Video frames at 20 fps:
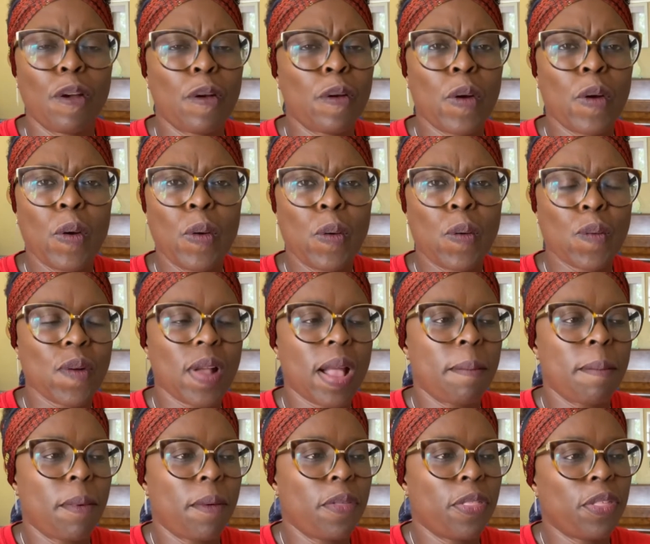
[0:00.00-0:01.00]
Go
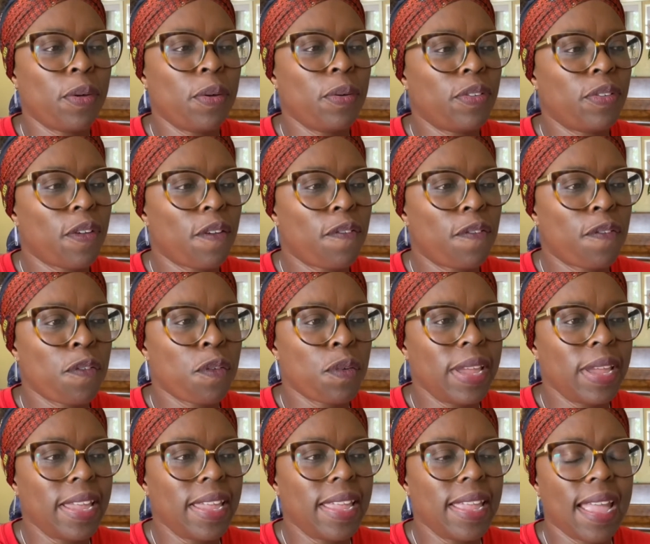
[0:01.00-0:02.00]
grab those
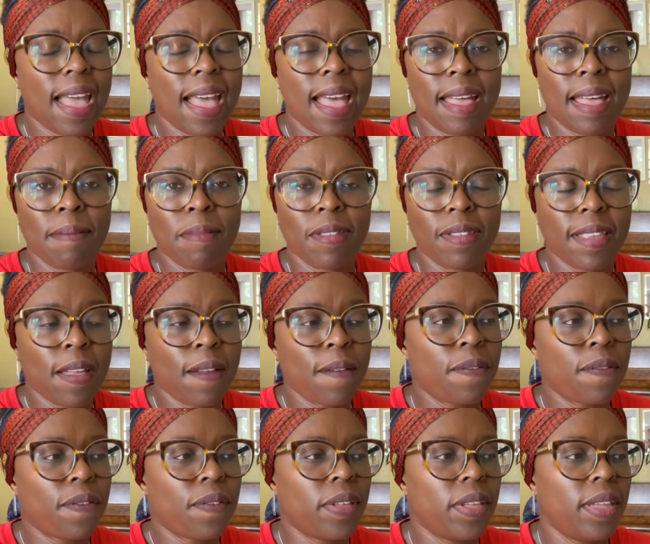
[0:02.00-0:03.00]
free
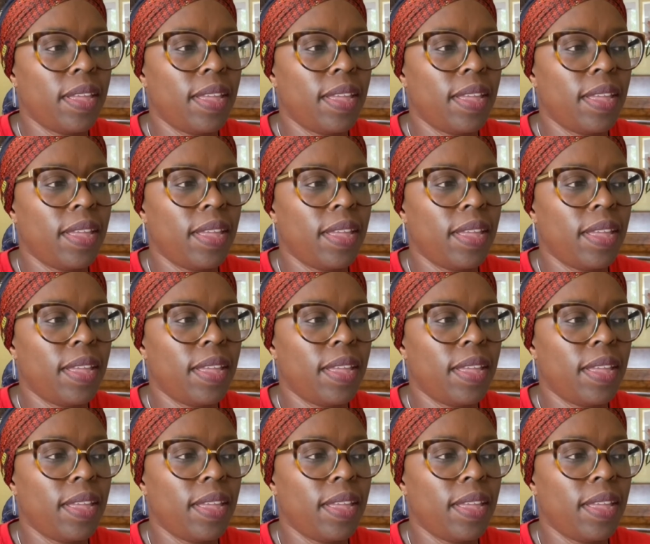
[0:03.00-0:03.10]
stuff.